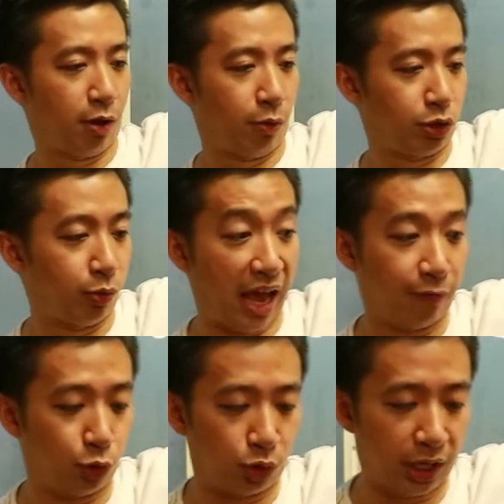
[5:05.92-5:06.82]
which we'll
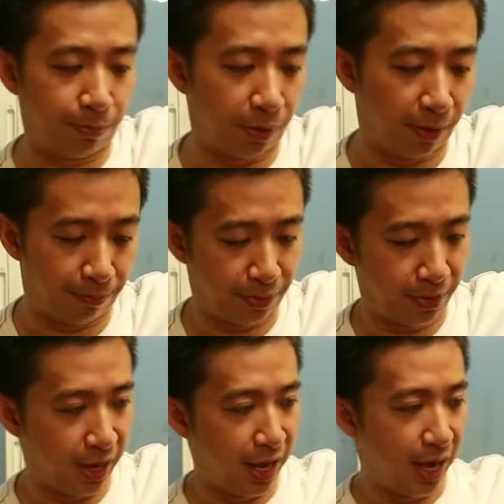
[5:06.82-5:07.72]
have to tape up,
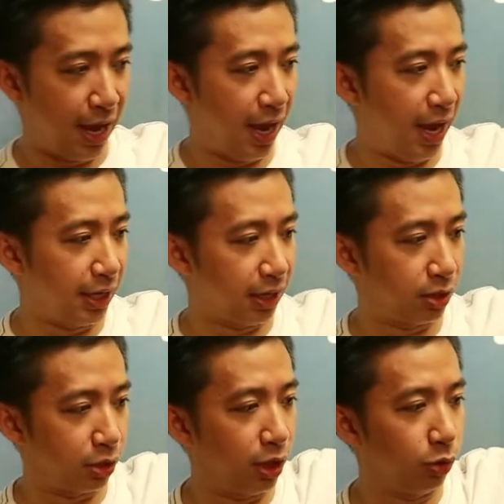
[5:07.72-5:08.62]
and a
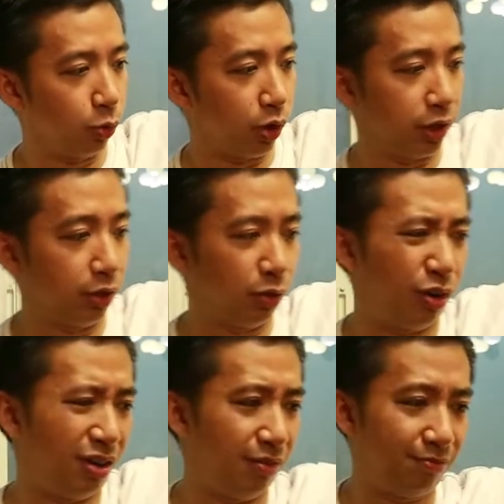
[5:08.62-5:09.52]
third one
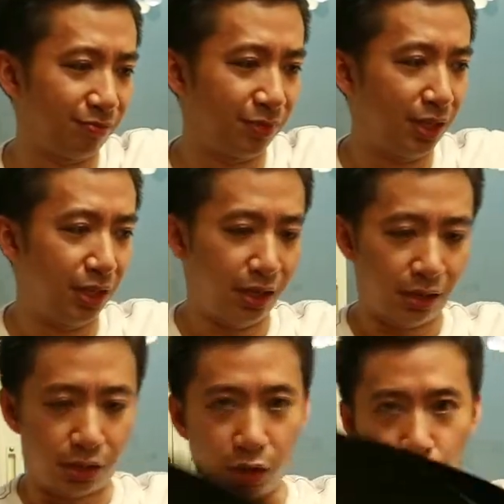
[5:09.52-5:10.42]

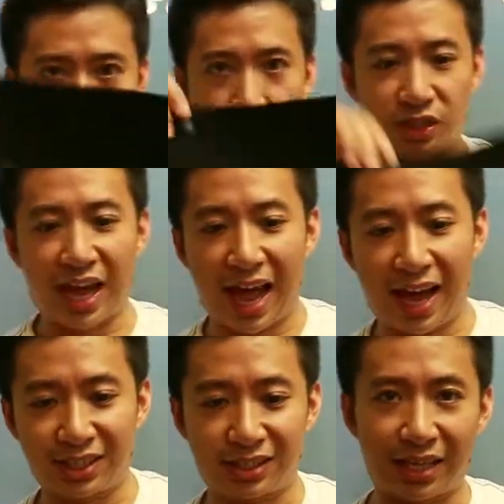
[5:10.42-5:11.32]
which
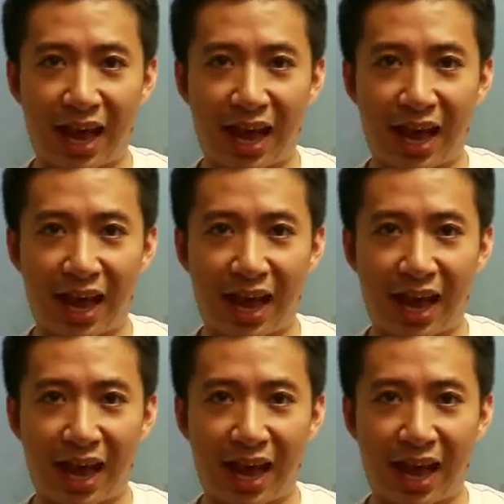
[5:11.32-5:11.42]
acts